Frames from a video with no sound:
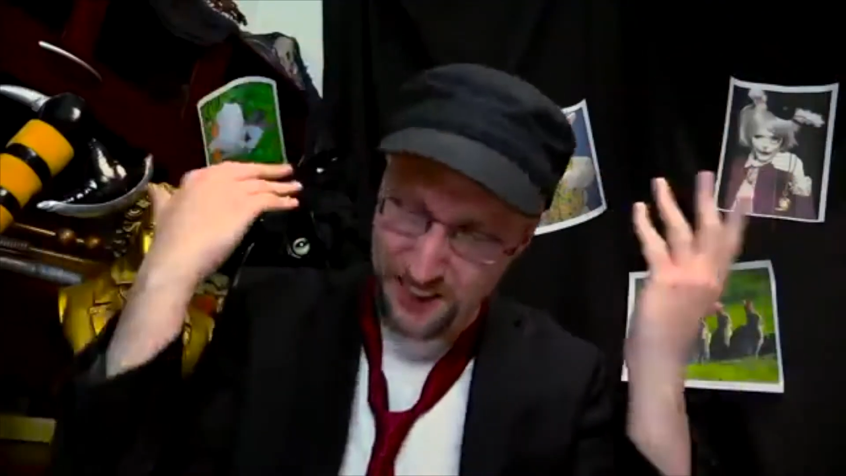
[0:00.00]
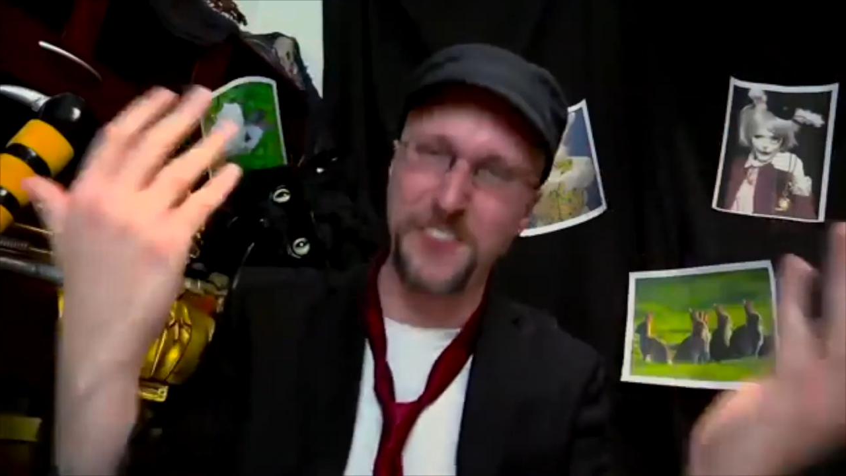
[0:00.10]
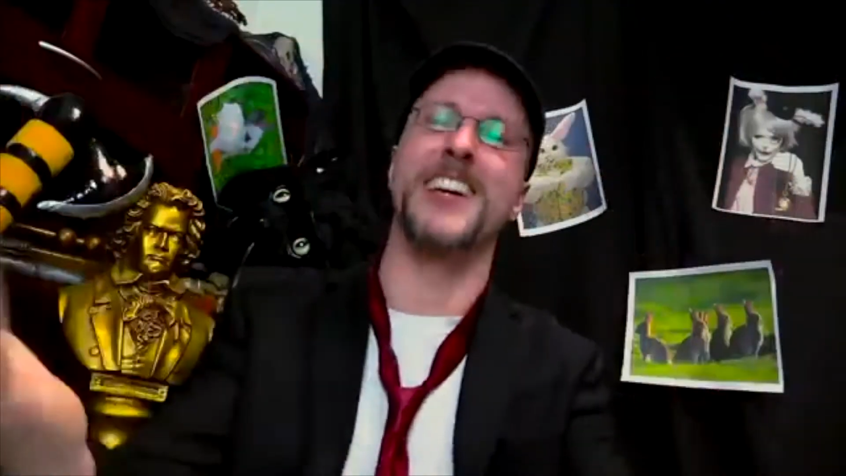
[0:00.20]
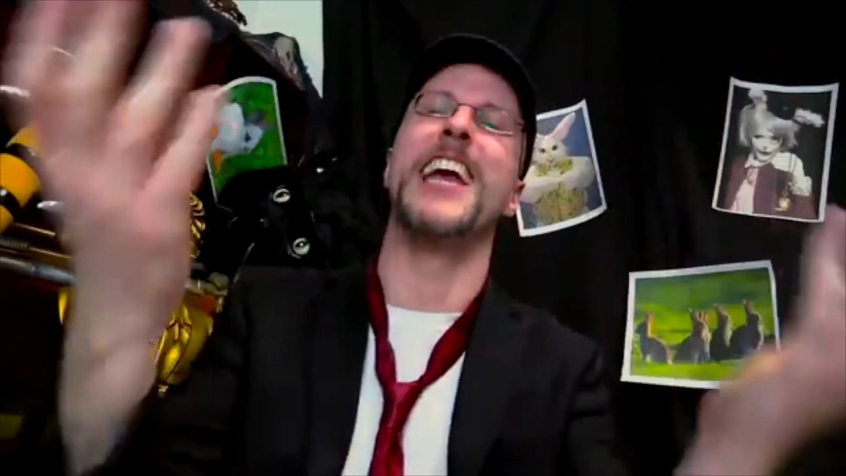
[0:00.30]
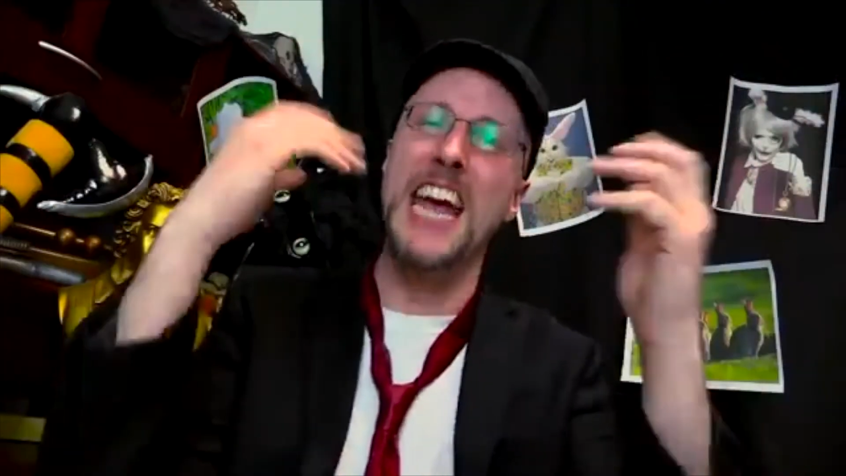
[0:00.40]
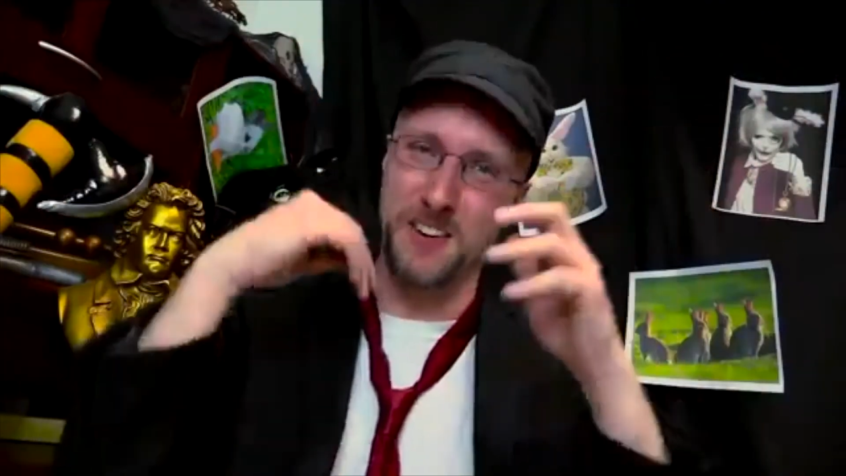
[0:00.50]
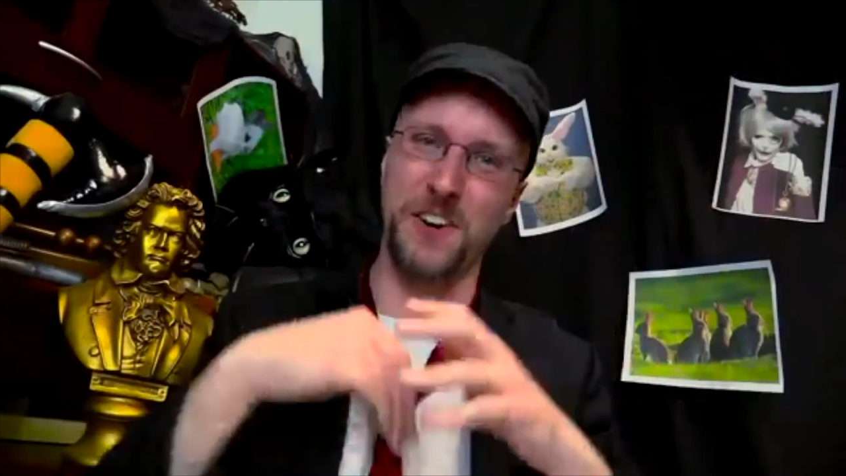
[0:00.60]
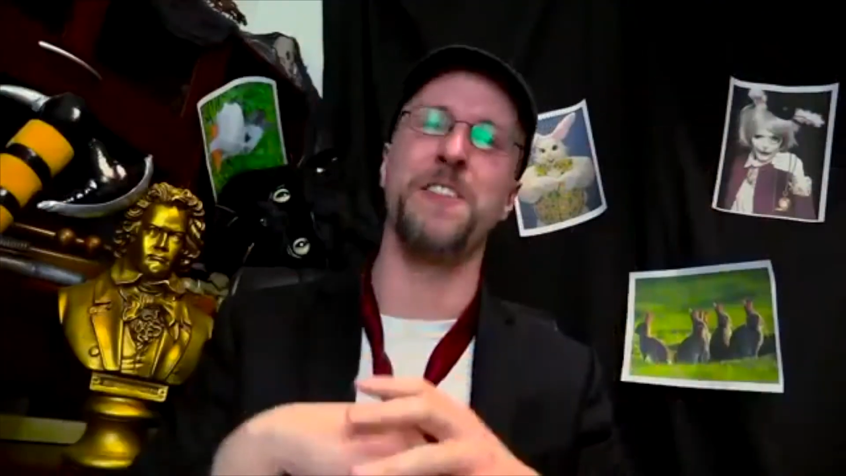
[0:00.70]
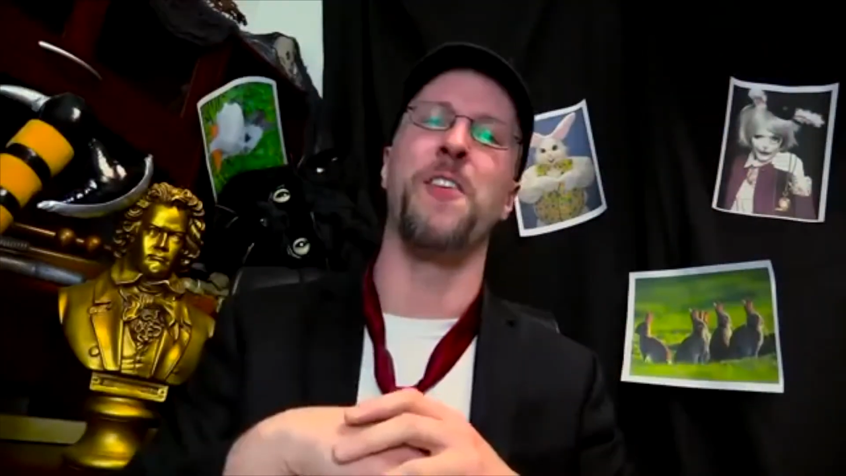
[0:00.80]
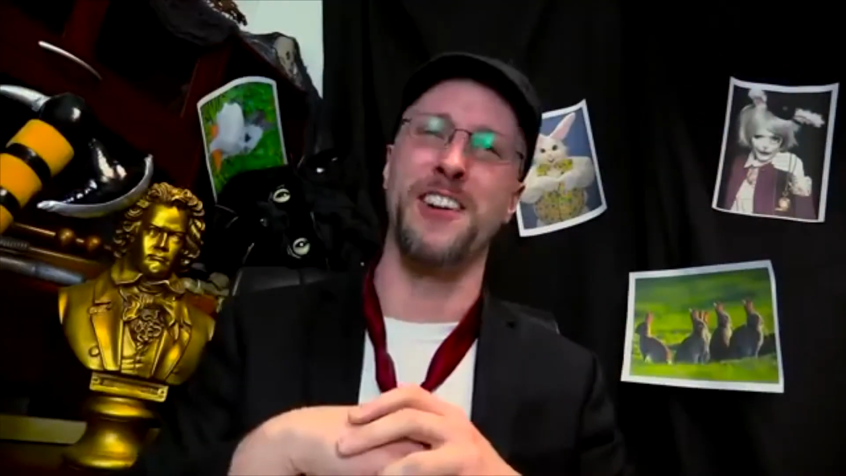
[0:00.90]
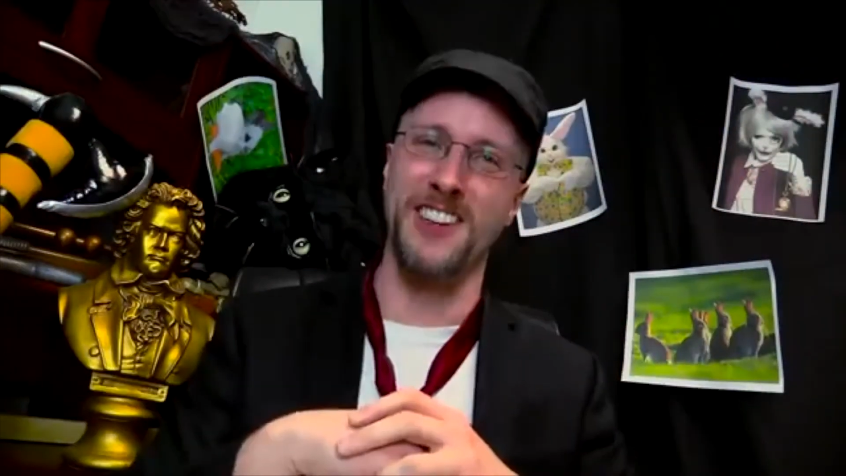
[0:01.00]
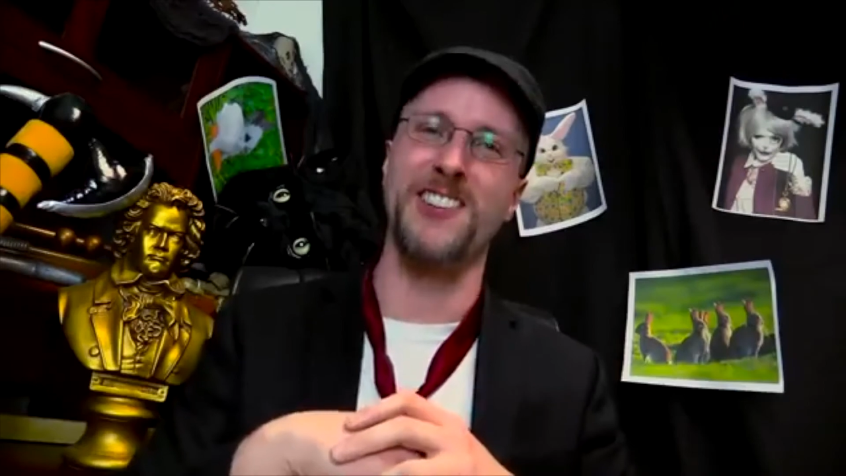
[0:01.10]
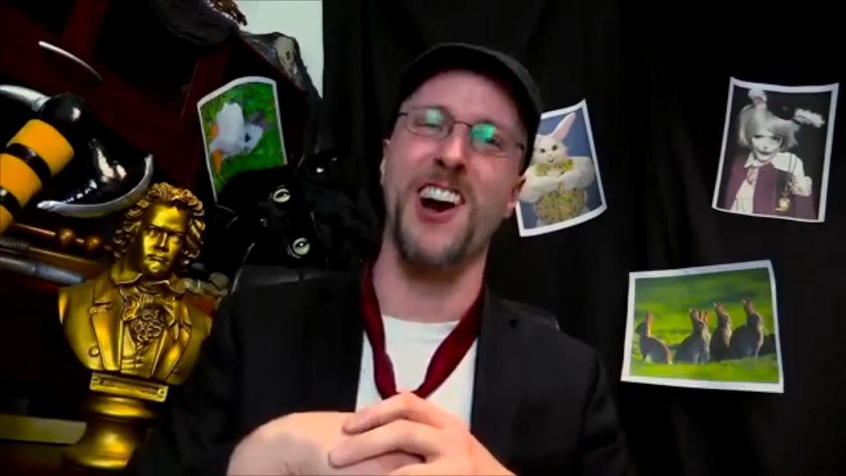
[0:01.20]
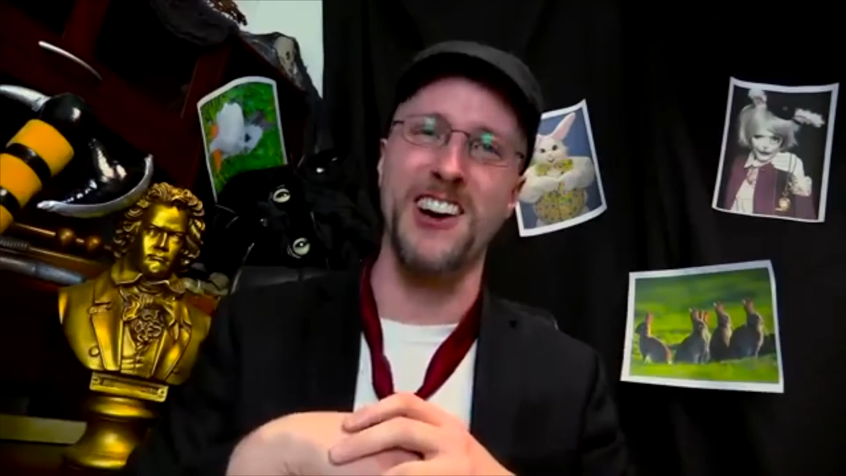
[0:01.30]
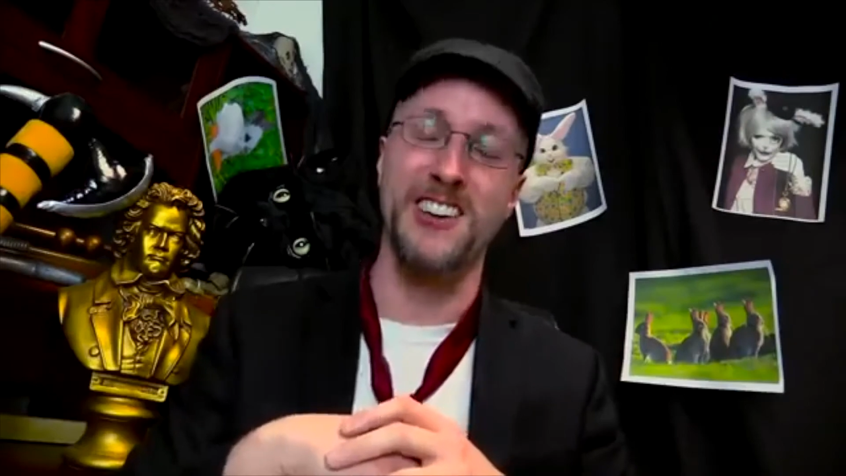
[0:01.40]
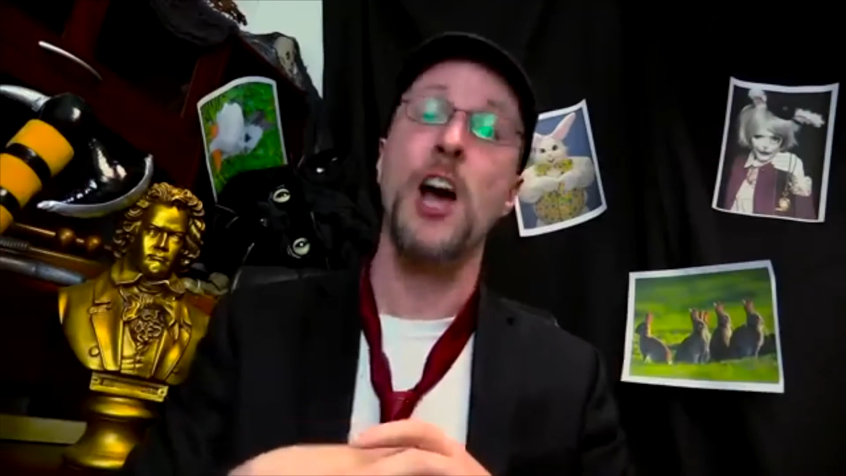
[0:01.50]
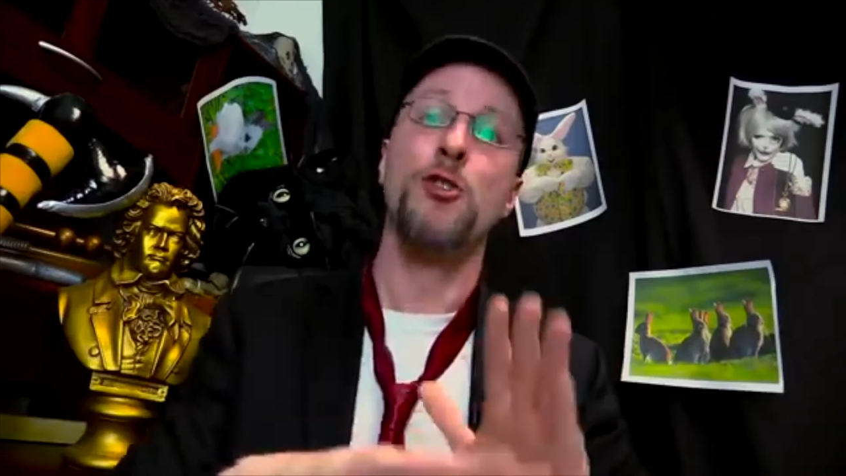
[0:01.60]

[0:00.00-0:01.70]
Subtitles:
forgave her for the tart.